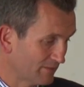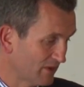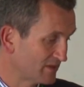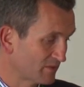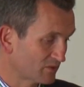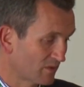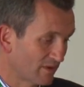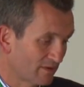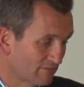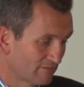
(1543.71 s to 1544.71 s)
municipals with
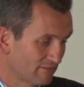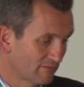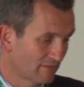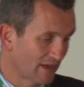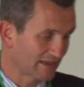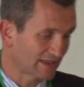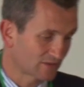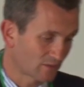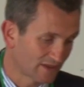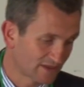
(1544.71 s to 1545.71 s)

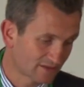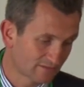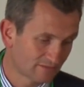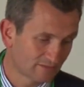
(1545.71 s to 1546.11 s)
excess waste